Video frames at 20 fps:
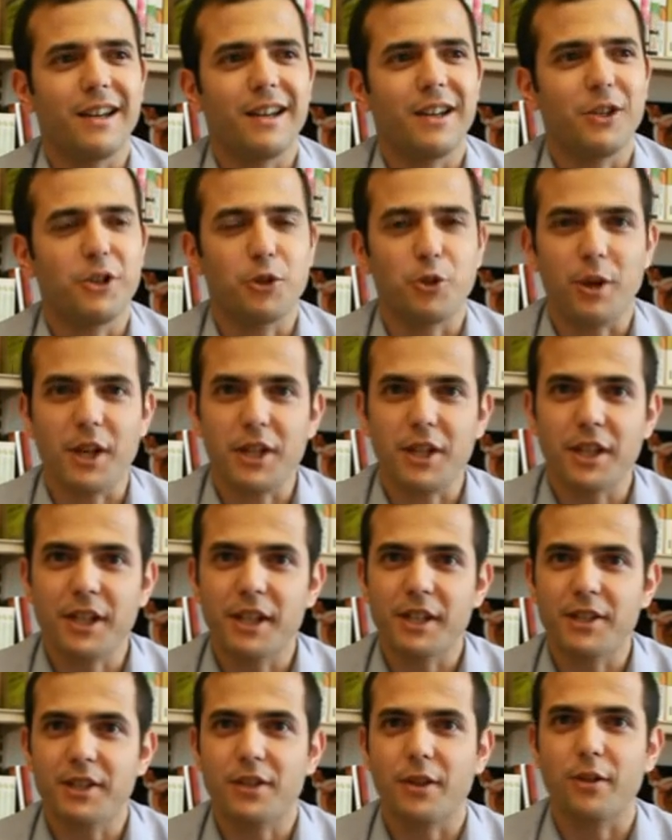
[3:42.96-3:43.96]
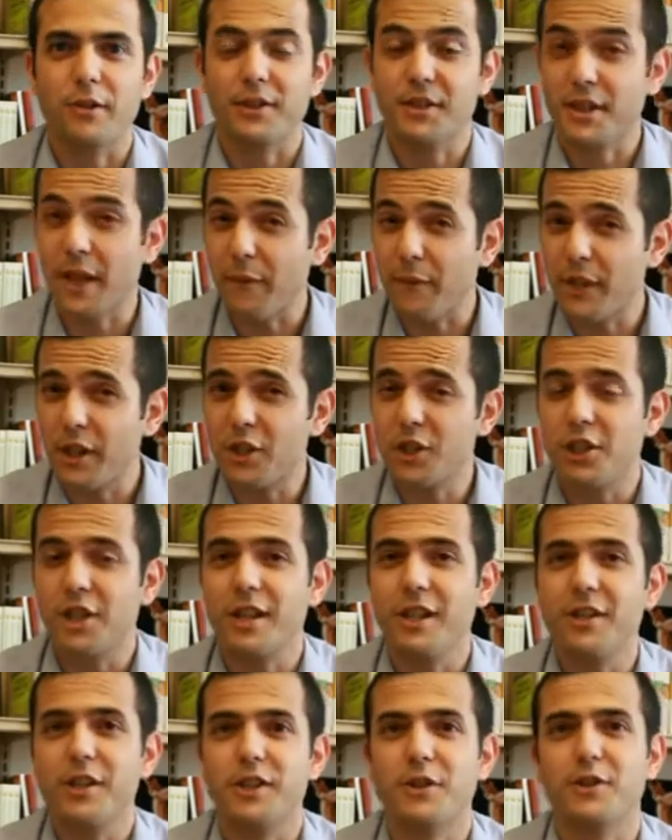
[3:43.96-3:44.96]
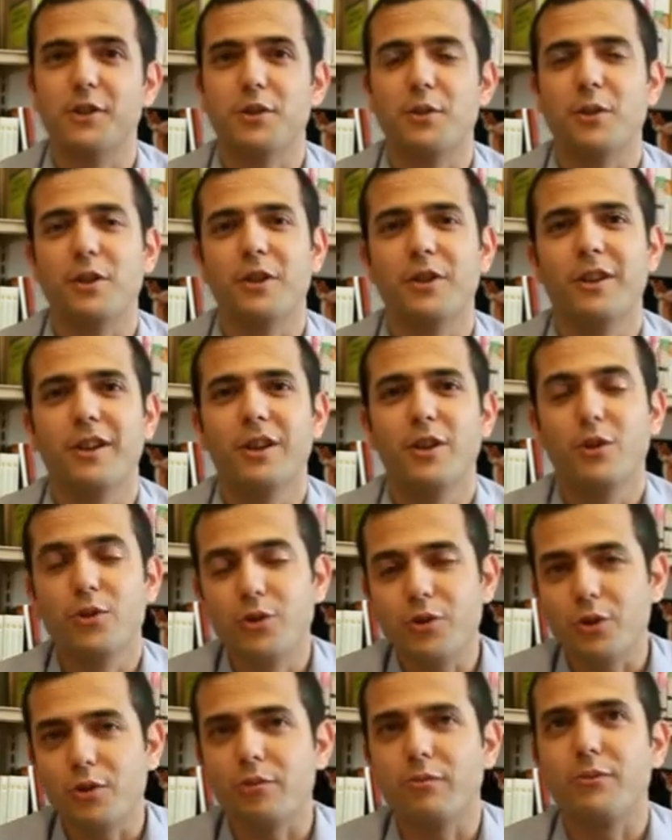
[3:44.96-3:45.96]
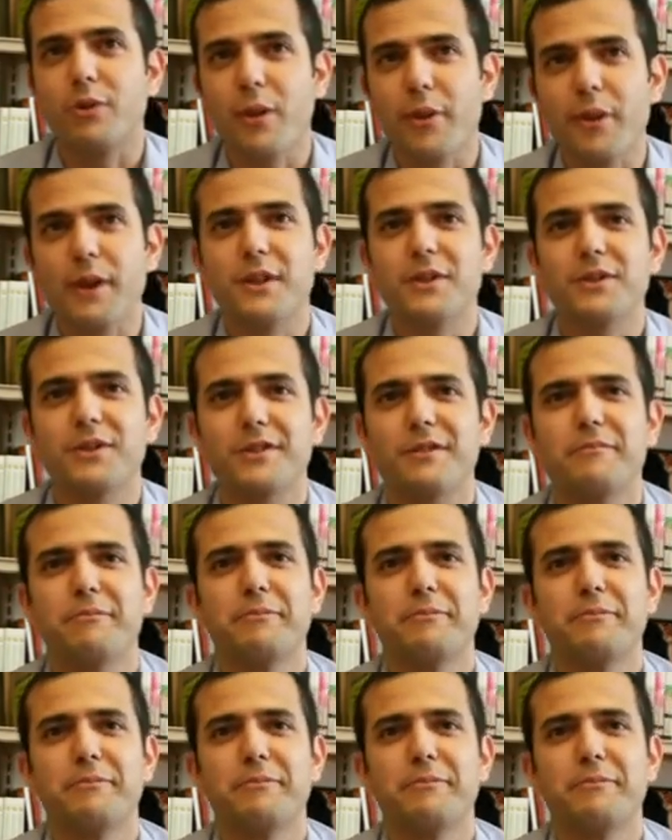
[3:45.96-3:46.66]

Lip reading: training, staff exchange, and so on. So the things